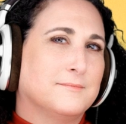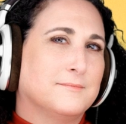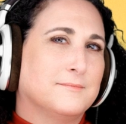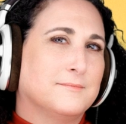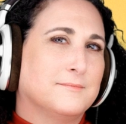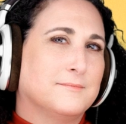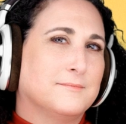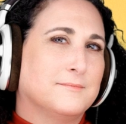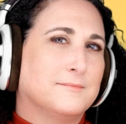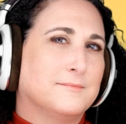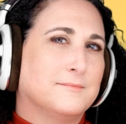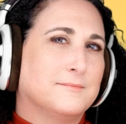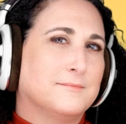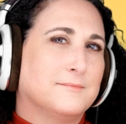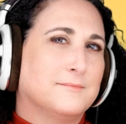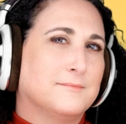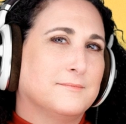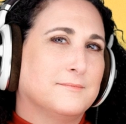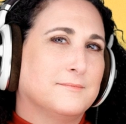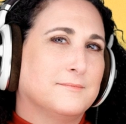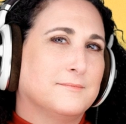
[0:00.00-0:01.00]

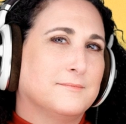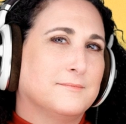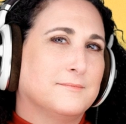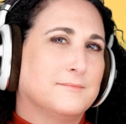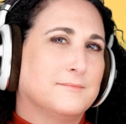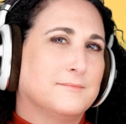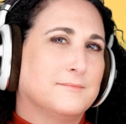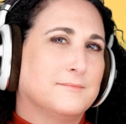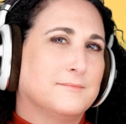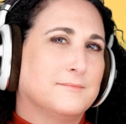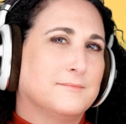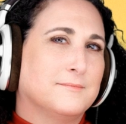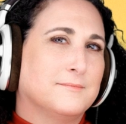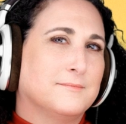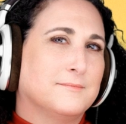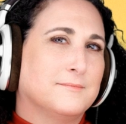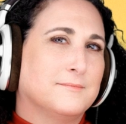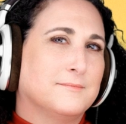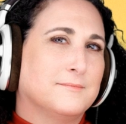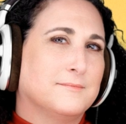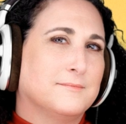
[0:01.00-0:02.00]

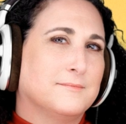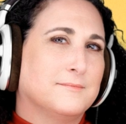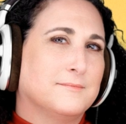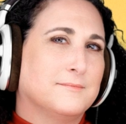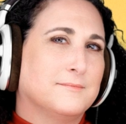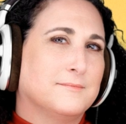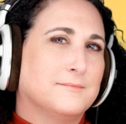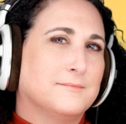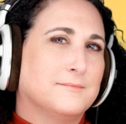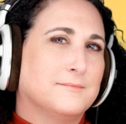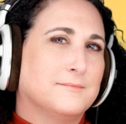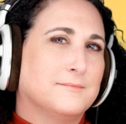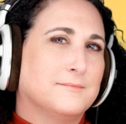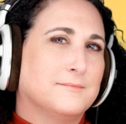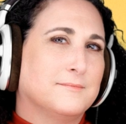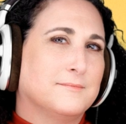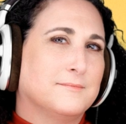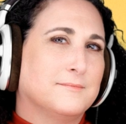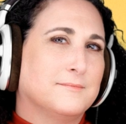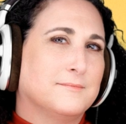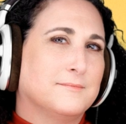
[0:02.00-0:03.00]

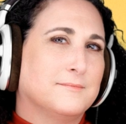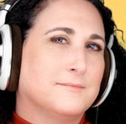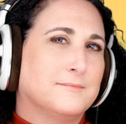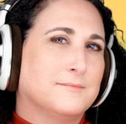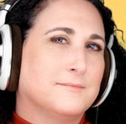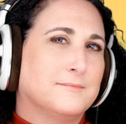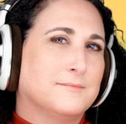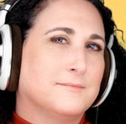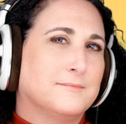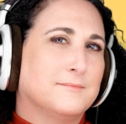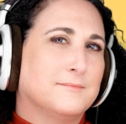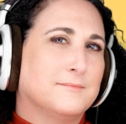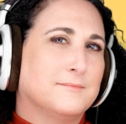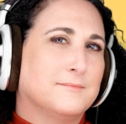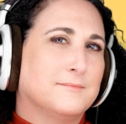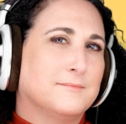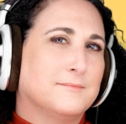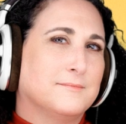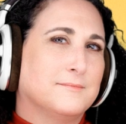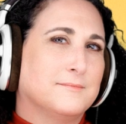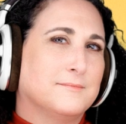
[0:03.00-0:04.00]

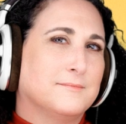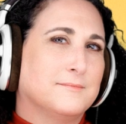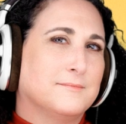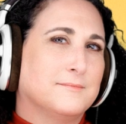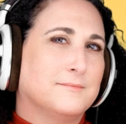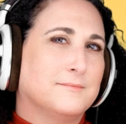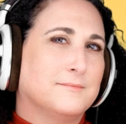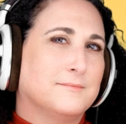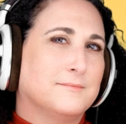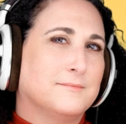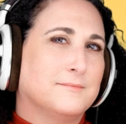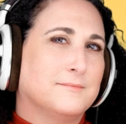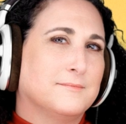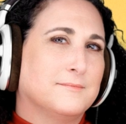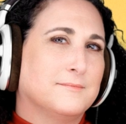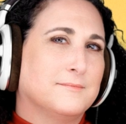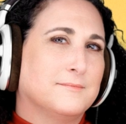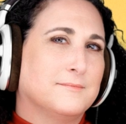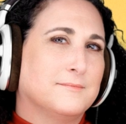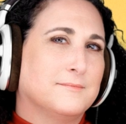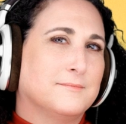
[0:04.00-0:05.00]

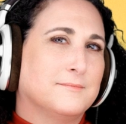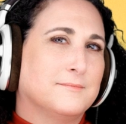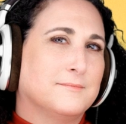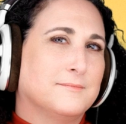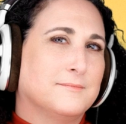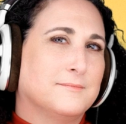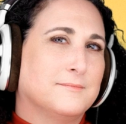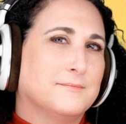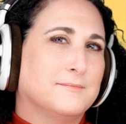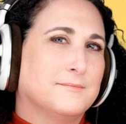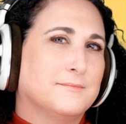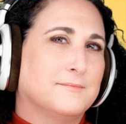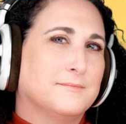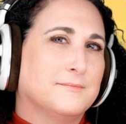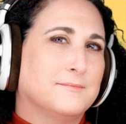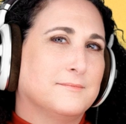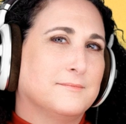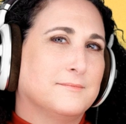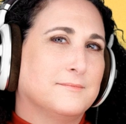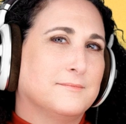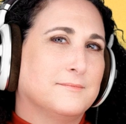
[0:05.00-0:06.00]

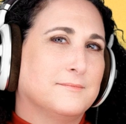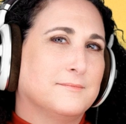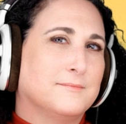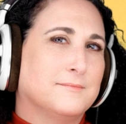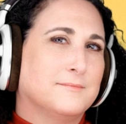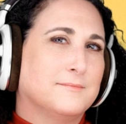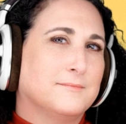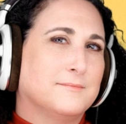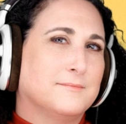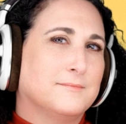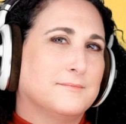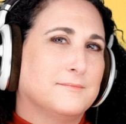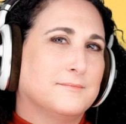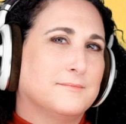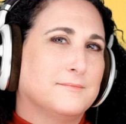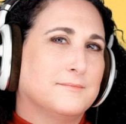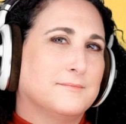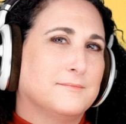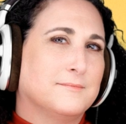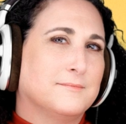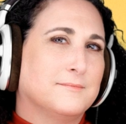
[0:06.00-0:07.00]

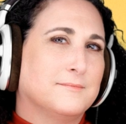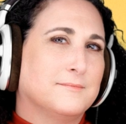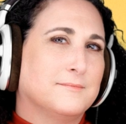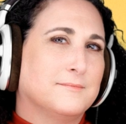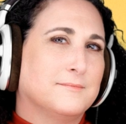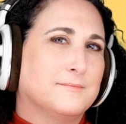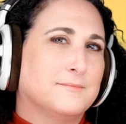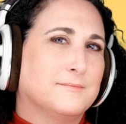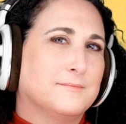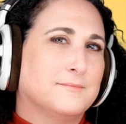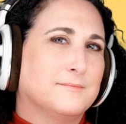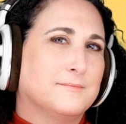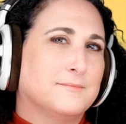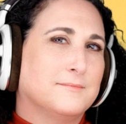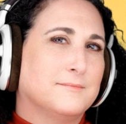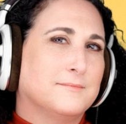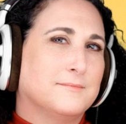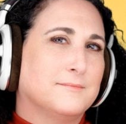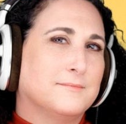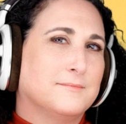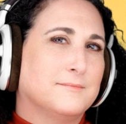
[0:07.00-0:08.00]
[no speech]